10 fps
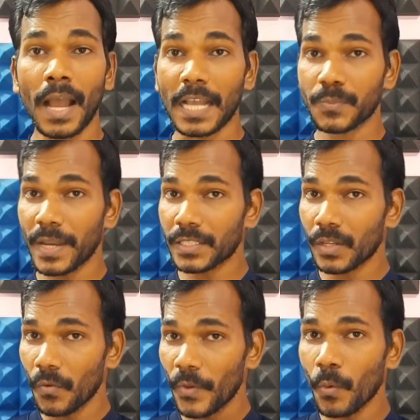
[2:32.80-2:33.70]
as much
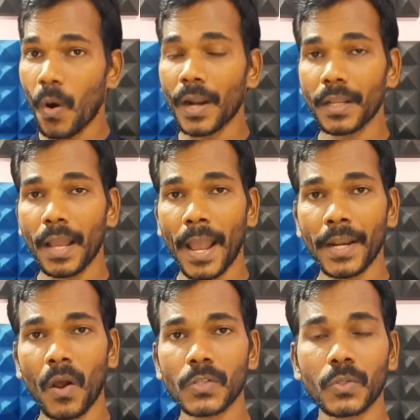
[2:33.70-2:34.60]
we want,
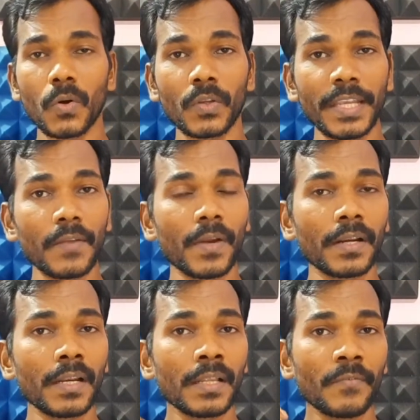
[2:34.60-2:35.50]
and also
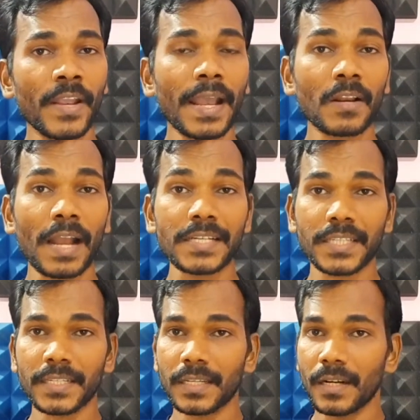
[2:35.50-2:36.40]
even we can
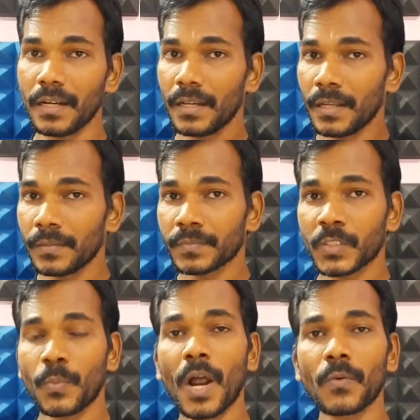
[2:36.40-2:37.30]
construct the
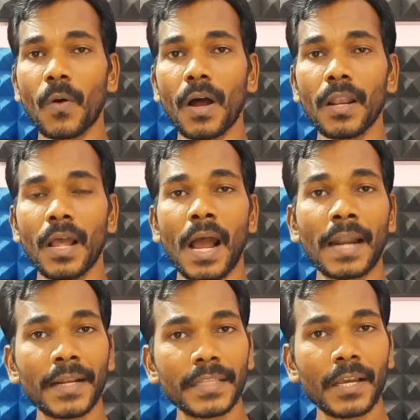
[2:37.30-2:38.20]
smart wall
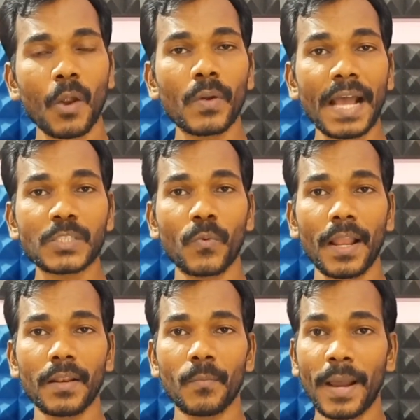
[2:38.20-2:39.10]
under the ground as
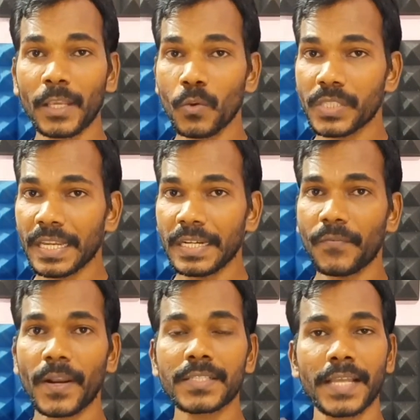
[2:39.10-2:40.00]
well by using
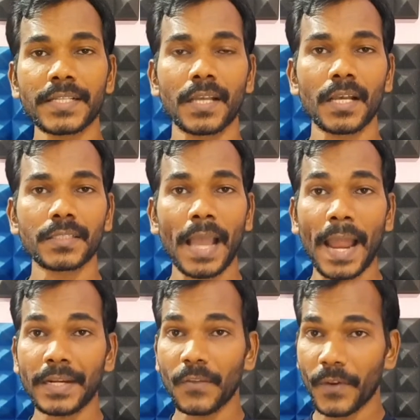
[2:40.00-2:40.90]
different sensors
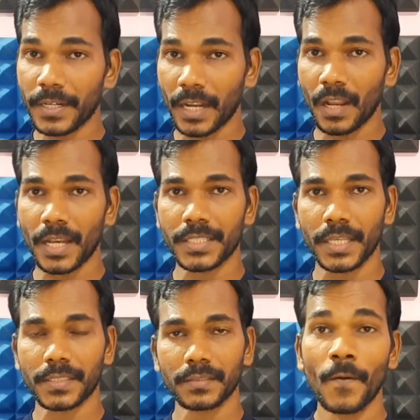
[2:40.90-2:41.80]
and different
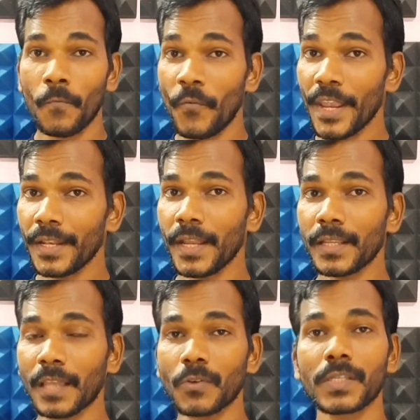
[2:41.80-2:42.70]
technologies. We
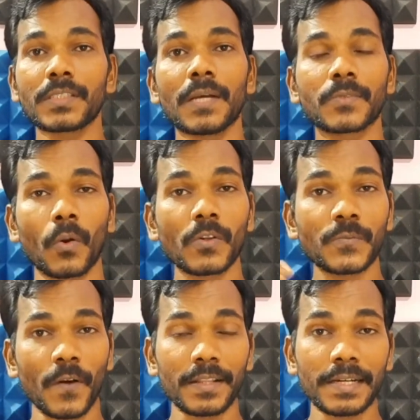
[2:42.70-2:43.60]
need thousands of
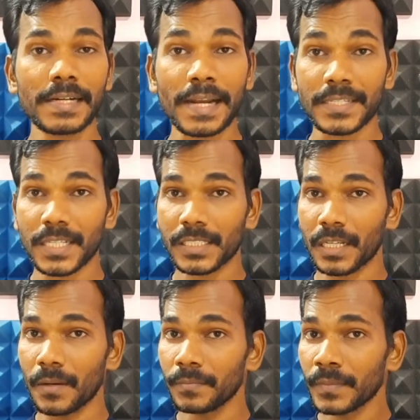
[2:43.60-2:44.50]
crores for the
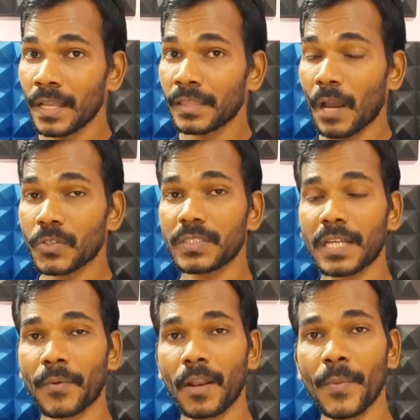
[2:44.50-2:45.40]
construction of
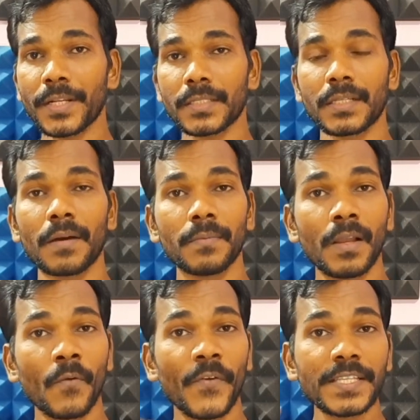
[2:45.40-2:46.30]
thousands of kilometers
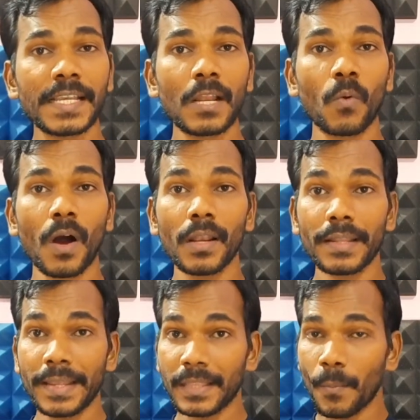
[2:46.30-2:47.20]
of physical
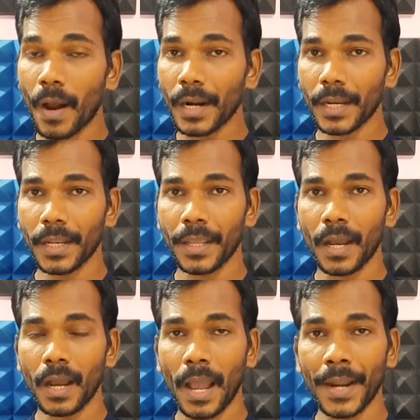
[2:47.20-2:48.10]
wall in the border
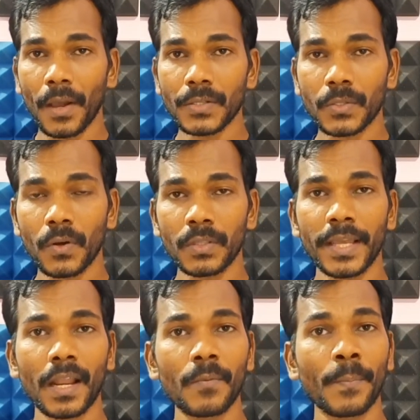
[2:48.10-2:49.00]
area, and also
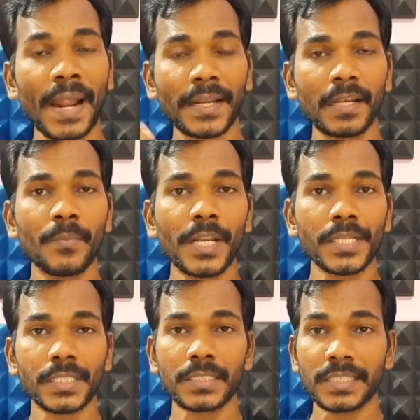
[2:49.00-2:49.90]
there are practical
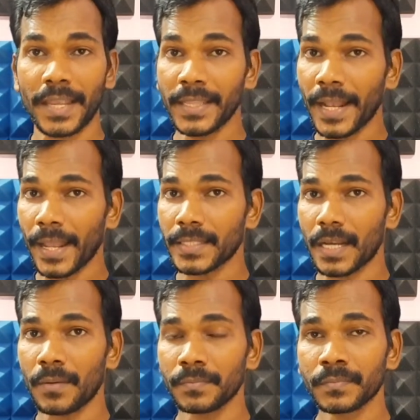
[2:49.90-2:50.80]
limitations in the case
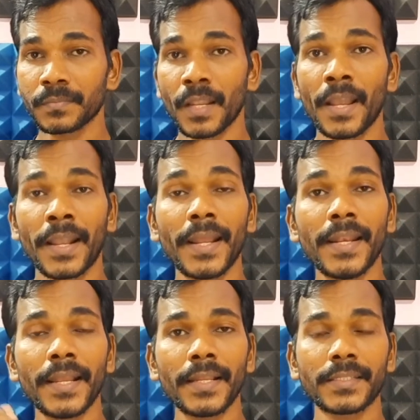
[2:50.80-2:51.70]
of
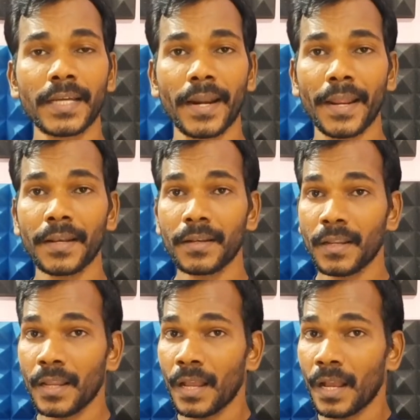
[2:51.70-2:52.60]
hilly
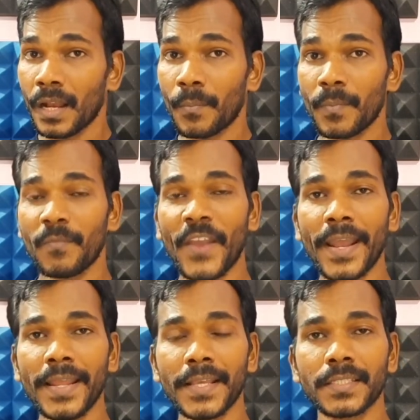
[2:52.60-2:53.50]
terrain,
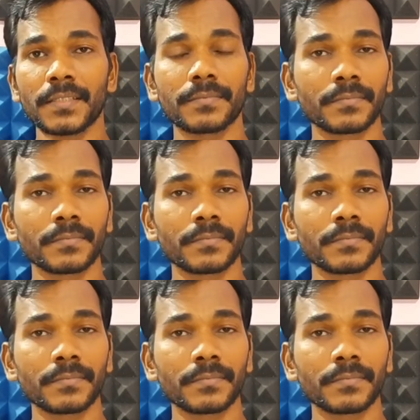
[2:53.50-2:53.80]
valleys,